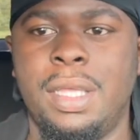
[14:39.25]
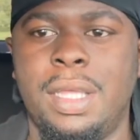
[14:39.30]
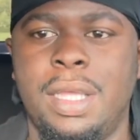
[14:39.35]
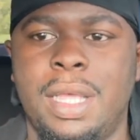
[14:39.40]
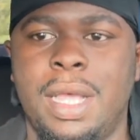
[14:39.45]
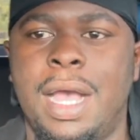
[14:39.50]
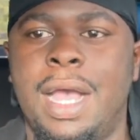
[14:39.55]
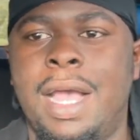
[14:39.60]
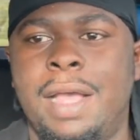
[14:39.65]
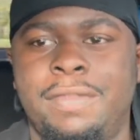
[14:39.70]

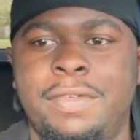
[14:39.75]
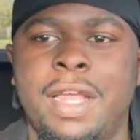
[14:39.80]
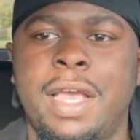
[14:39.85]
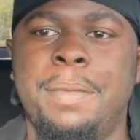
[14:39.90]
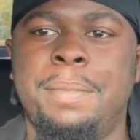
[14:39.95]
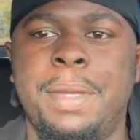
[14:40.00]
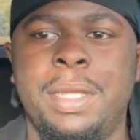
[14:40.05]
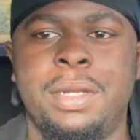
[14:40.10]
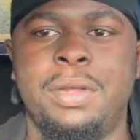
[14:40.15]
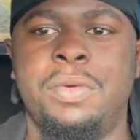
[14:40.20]
I've
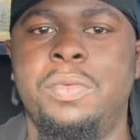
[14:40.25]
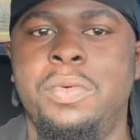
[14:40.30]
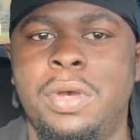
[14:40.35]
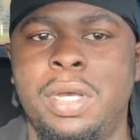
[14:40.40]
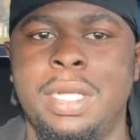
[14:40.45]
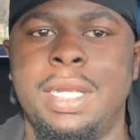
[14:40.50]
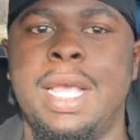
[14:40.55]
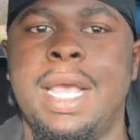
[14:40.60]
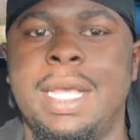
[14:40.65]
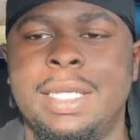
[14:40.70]
not been in
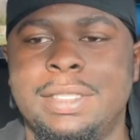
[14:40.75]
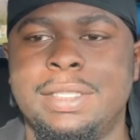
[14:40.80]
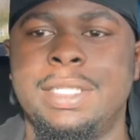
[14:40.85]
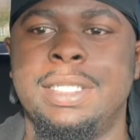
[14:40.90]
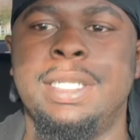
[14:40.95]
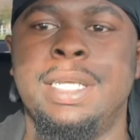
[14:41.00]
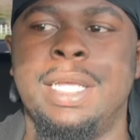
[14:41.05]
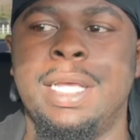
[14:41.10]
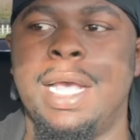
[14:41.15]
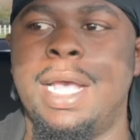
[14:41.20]
one
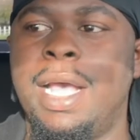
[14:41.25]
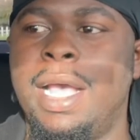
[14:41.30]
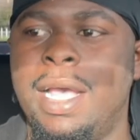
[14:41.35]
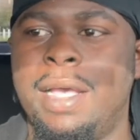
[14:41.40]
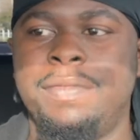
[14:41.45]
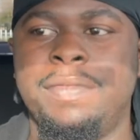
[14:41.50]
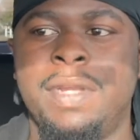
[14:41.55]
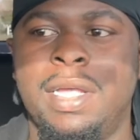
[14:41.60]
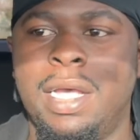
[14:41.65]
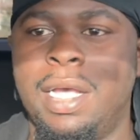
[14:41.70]
accident. I
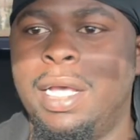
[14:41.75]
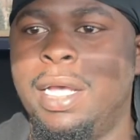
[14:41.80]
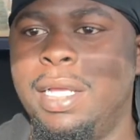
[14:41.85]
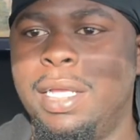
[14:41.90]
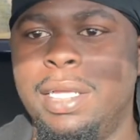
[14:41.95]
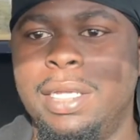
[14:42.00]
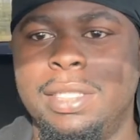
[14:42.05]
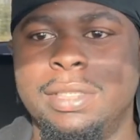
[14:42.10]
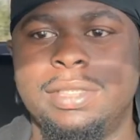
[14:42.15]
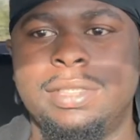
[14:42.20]
have not
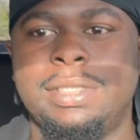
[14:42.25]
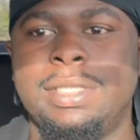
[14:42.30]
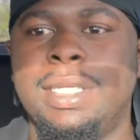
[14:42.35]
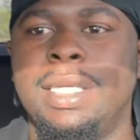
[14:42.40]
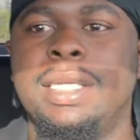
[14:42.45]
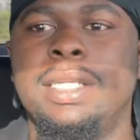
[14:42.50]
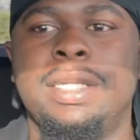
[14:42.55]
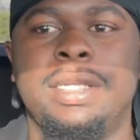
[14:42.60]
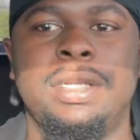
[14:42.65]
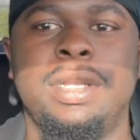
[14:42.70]

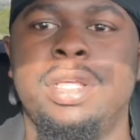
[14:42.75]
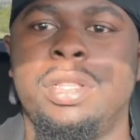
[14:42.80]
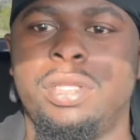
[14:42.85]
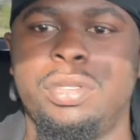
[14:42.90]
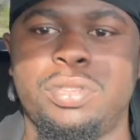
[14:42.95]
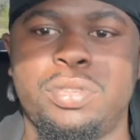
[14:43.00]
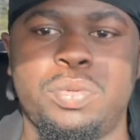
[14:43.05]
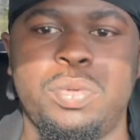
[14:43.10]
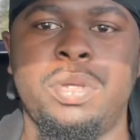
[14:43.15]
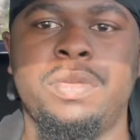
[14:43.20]
seen another
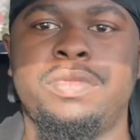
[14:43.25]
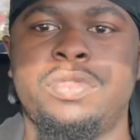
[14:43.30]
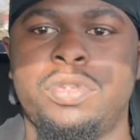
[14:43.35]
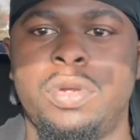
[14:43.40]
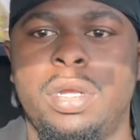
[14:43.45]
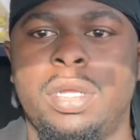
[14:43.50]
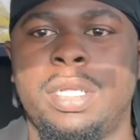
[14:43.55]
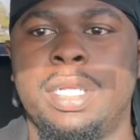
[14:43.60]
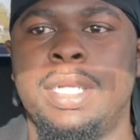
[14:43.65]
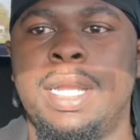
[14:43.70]
Swift
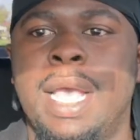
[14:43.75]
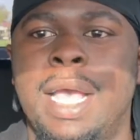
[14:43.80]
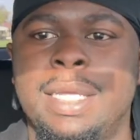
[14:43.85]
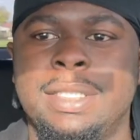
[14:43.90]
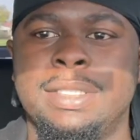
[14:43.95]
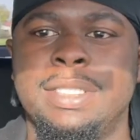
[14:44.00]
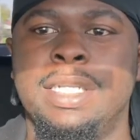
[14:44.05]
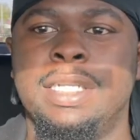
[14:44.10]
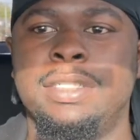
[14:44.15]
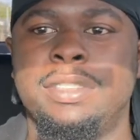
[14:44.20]
truck in
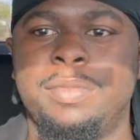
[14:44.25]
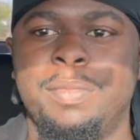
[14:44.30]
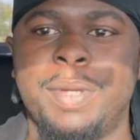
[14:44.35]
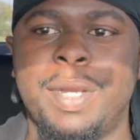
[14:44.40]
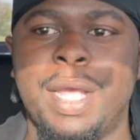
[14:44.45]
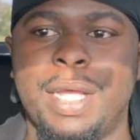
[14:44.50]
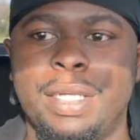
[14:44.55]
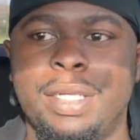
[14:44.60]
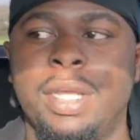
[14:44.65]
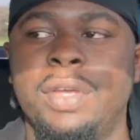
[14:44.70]
accidents, but
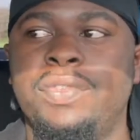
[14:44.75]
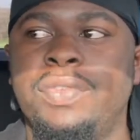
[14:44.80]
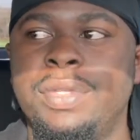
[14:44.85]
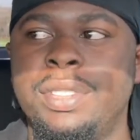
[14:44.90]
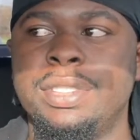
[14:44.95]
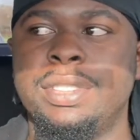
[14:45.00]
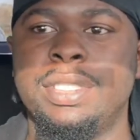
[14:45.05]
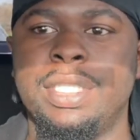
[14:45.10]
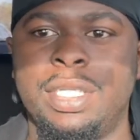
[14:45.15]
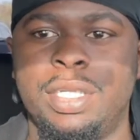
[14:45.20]
I
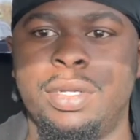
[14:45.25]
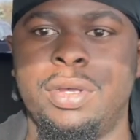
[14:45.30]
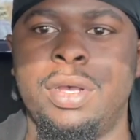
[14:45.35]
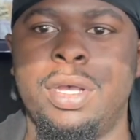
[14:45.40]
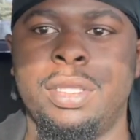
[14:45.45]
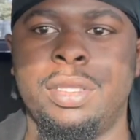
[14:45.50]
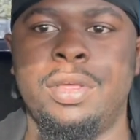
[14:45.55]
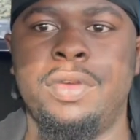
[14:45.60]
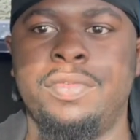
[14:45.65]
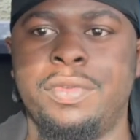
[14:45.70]
definitely see it
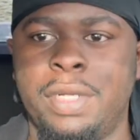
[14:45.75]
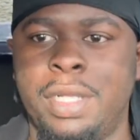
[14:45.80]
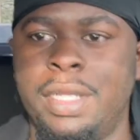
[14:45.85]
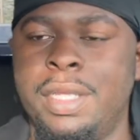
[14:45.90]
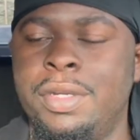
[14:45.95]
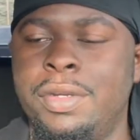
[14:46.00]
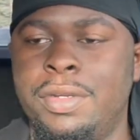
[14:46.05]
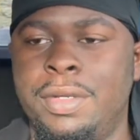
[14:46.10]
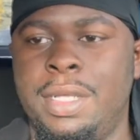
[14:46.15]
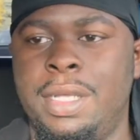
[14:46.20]
all over the
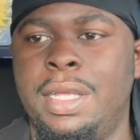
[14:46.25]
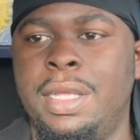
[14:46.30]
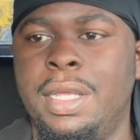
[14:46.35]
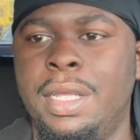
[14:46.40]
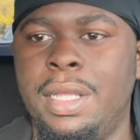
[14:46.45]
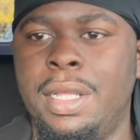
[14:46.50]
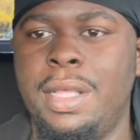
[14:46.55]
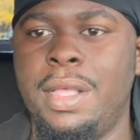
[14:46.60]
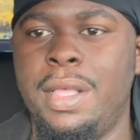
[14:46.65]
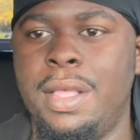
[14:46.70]
internet.
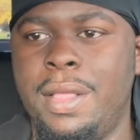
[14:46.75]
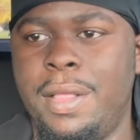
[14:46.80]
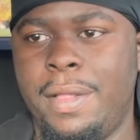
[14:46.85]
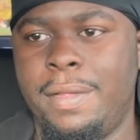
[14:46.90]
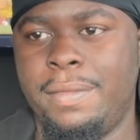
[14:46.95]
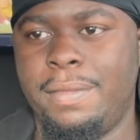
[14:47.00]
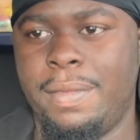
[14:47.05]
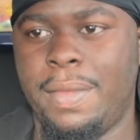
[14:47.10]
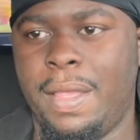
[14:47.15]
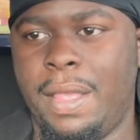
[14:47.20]

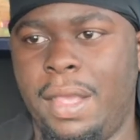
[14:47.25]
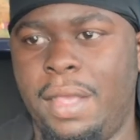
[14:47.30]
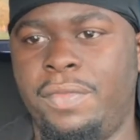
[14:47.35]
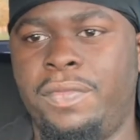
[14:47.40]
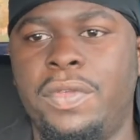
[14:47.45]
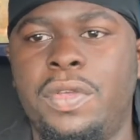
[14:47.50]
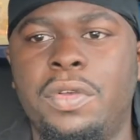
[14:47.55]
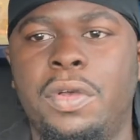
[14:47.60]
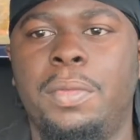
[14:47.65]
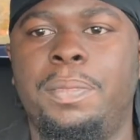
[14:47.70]
If
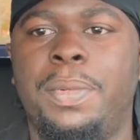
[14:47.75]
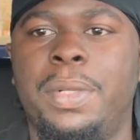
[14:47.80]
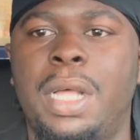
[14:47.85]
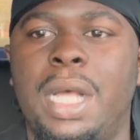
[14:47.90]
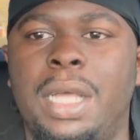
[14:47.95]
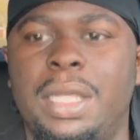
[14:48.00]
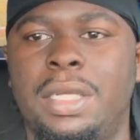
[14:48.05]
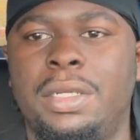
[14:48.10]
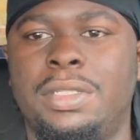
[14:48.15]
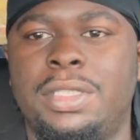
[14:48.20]
you
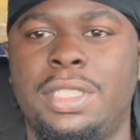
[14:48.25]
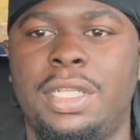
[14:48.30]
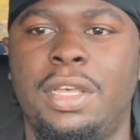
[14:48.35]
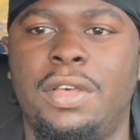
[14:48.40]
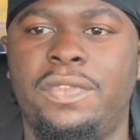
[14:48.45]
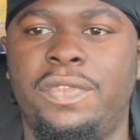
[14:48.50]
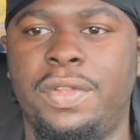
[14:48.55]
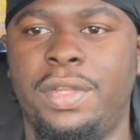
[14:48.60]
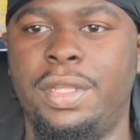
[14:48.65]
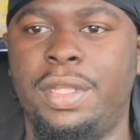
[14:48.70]
apply
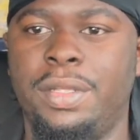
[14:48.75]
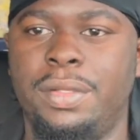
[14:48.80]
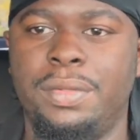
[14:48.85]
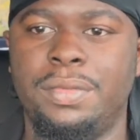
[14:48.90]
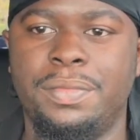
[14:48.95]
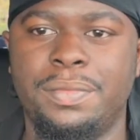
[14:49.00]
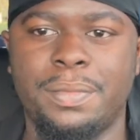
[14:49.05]
yourself, and